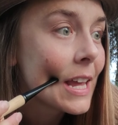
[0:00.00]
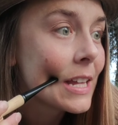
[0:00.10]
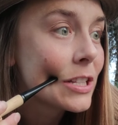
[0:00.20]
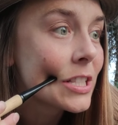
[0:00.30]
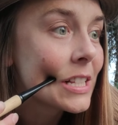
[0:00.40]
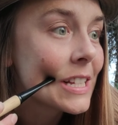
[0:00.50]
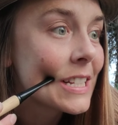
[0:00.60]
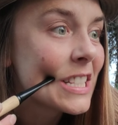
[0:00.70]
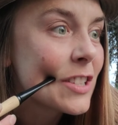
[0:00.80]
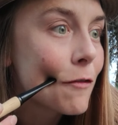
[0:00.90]

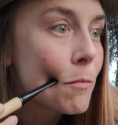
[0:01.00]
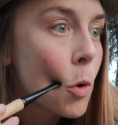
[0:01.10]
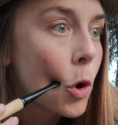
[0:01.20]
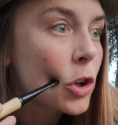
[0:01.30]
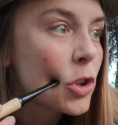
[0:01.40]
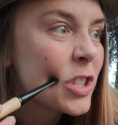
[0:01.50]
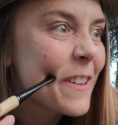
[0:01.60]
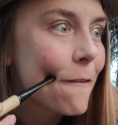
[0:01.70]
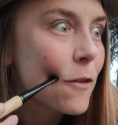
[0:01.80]
insolence of mortals, the